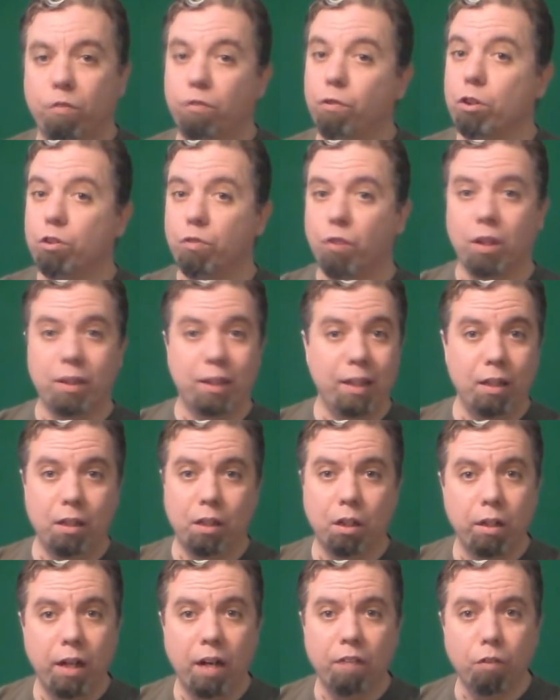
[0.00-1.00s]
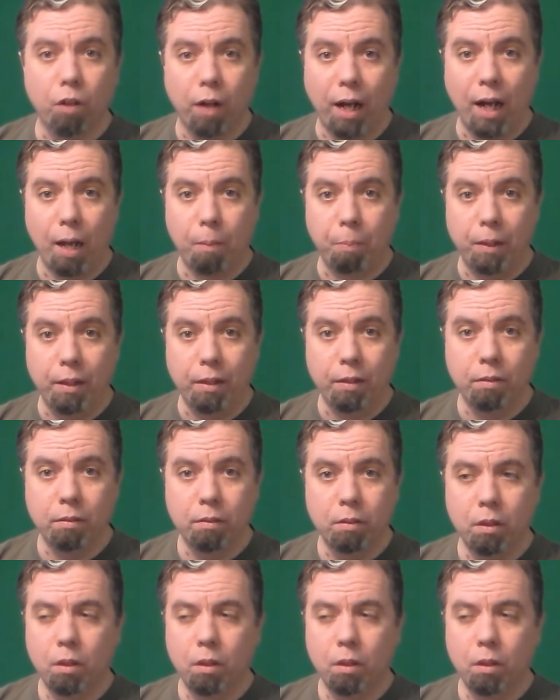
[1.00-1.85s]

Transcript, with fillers: First of all, they're never happy,